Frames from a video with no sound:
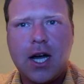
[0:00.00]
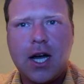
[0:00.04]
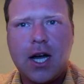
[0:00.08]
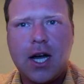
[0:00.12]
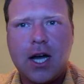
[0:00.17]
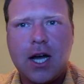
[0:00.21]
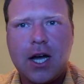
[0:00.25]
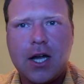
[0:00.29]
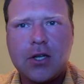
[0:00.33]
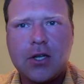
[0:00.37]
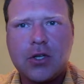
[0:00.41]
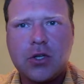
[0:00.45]

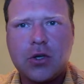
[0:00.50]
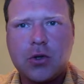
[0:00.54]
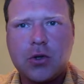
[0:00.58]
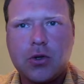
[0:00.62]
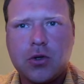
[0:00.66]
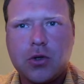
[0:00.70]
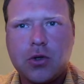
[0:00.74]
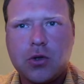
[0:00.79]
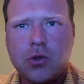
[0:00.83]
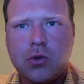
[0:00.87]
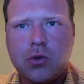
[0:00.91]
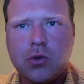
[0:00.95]
due
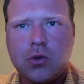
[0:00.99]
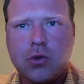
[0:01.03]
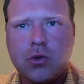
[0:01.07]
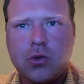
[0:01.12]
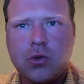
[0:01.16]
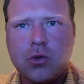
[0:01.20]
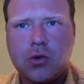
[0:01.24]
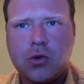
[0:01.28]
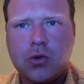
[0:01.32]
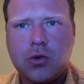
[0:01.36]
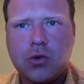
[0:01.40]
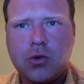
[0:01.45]
to, I
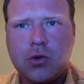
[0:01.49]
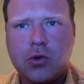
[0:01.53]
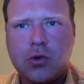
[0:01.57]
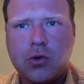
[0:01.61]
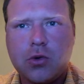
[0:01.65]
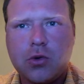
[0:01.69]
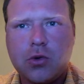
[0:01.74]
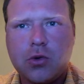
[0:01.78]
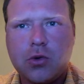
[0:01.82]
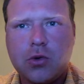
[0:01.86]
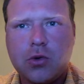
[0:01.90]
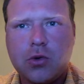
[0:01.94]
believe, he
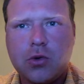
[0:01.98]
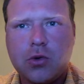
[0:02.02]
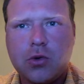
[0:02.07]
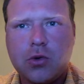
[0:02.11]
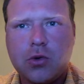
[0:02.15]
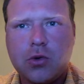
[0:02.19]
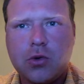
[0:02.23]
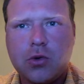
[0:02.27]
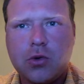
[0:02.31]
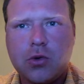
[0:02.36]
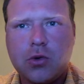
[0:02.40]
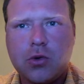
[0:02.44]

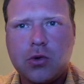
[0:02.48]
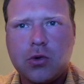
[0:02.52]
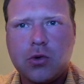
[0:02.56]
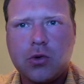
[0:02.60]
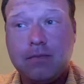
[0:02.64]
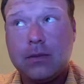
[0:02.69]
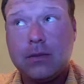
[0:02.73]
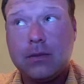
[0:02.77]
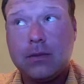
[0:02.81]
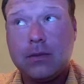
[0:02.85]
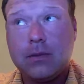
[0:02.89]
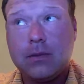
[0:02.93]
tore
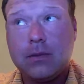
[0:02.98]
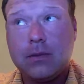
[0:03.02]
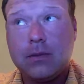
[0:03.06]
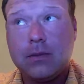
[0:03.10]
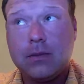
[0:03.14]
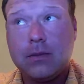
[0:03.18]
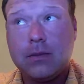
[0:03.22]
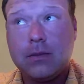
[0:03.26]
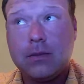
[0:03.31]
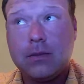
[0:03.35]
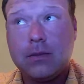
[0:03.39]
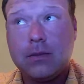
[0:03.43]
his
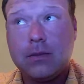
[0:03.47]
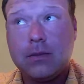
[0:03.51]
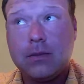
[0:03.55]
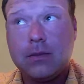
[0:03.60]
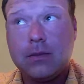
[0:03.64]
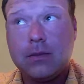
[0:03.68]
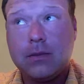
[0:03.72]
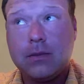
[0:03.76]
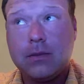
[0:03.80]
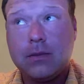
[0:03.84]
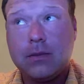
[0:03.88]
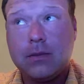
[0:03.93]
Achilles.
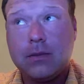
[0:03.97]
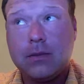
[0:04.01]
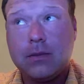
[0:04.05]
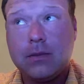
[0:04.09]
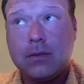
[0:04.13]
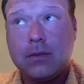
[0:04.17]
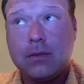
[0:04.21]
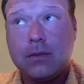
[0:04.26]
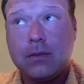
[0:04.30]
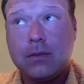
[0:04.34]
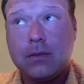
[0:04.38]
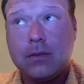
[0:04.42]

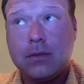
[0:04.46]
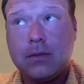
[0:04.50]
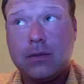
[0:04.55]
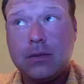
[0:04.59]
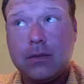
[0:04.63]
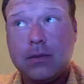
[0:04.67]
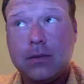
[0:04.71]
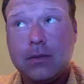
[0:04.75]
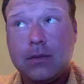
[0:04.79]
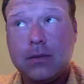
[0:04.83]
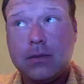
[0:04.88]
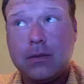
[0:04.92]
So it's
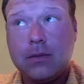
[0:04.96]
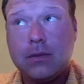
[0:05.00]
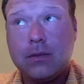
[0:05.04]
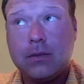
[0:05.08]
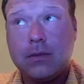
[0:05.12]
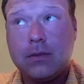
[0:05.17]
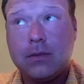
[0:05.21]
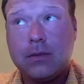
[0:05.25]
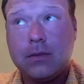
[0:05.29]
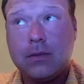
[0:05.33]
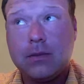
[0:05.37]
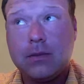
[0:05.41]
always interesting
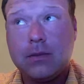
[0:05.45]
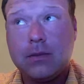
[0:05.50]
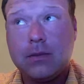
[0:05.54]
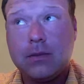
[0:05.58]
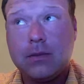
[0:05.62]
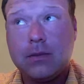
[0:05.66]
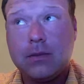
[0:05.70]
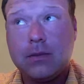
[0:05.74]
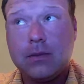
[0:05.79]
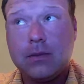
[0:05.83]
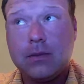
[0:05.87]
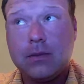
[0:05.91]
to see how it
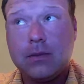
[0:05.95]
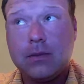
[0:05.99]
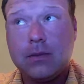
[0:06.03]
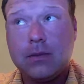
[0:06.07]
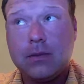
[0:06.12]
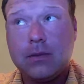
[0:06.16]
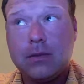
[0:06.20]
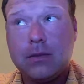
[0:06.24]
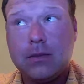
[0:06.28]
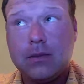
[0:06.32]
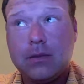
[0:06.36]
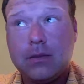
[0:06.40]
bounced back from
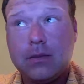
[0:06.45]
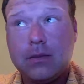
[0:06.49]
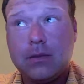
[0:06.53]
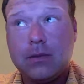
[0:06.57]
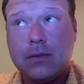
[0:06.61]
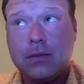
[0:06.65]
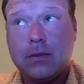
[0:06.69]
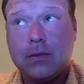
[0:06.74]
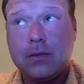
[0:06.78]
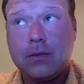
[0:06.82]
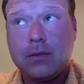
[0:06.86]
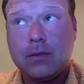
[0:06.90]

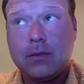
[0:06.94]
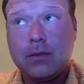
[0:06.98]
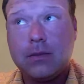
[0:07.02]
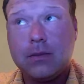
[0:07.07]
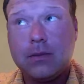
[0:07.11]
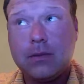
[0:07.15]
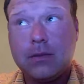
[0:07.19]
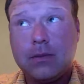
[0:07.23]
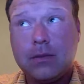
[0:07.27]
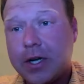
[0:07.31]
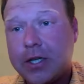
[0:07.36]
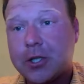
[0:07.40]
that injury. But
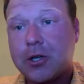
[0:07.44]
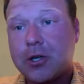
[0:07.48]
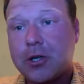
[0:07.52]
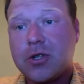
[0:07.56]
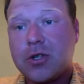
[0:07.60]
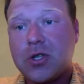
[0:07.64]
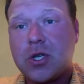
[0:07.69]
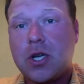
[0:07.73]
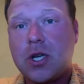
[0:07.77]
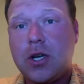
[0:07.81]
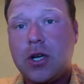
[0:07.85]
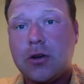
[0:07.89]
he'll be a
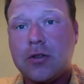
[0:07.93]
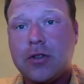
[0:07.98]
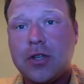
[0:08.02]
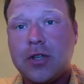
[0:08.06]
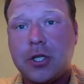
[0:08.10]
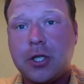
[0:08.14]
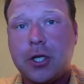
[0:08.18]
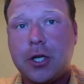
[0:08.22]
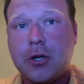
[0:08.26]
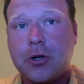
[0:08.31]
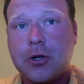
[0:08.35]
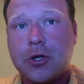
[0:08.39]
redshirt
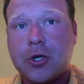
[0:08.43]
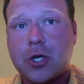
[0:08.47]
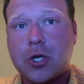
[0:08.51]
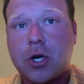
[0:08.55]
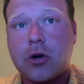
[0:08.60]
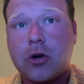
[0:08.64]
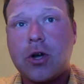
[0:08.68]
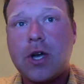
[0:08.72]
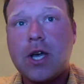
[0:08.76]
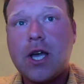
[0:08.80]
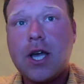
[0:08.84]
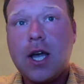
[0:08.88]
senior this year.
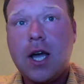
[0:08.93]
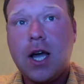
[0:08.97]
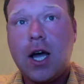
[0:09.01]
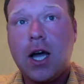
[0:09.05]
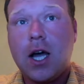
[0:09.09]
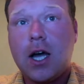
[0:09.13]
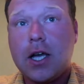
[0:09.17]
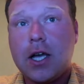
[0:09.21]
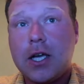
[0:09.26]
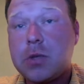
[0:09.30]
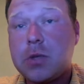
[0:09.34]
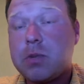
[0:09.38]
So
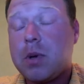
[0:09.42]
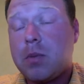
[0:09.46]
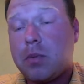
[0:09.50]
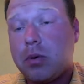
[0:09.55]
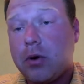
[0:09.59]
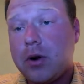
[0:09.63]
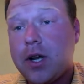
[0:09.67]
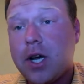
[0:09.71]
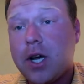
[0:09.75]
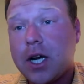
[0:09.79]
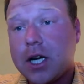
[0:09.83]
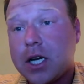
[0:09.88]
he's been
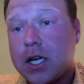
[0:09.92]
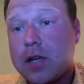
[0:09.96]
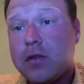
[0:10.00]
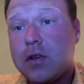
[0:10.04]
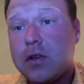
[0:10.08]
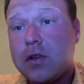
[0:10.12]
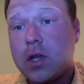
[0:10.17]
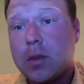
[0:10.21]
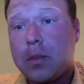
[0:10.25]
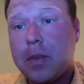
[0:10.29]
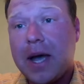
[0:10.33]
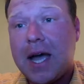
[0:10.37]
productive
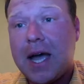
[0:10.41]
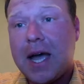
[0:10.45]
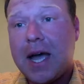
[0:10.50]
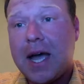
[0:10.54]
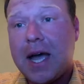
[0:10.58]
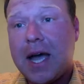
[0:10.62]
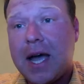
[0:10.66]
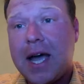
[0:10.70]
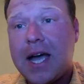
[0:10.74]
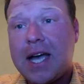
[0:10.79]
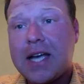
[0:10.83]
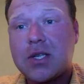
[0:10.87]
in the
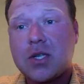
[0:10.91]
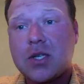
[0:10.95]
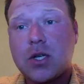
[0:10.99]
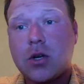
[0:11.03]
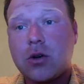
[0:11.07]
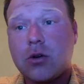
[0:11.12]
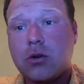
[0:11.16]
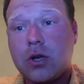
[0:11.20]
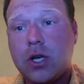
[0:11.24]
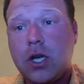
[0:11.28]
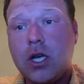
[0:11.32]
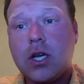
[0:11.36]
past, so
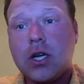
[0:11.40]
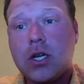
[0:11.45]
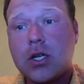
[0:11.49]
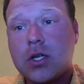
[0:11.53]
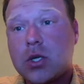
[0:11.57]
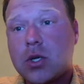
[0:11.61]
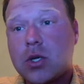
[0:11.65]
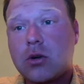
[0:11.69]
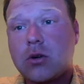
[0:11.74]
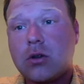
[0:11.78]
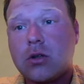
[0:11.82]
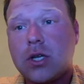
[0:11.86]
he could
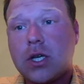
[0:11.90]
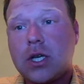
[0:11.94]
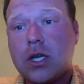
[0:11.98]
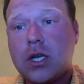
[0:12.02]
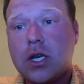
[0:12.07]
certainly